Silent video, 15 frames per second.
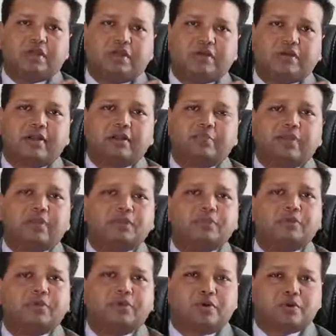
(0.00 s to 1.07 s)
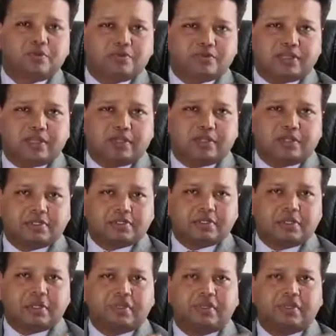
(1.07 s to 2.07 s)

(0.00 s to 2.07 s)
create multiple rows of staples,